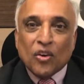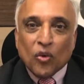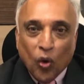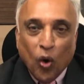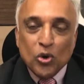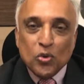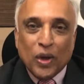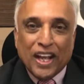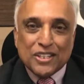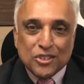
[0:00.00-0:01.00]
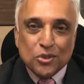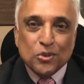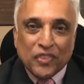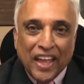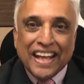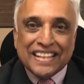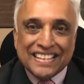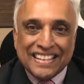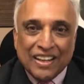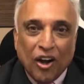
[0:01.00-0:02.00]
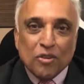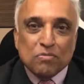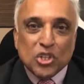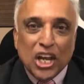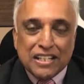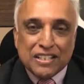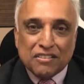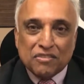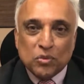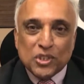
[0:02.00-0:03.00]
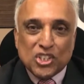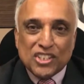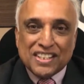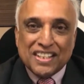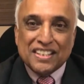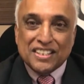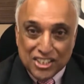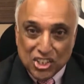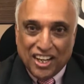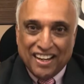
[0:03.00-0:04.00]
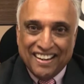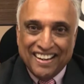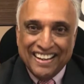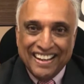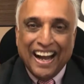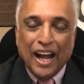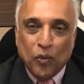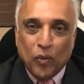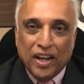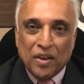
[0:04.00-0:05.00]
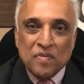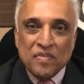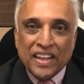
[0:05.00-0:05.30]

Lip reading: roadway to that objective, which is the digital highway,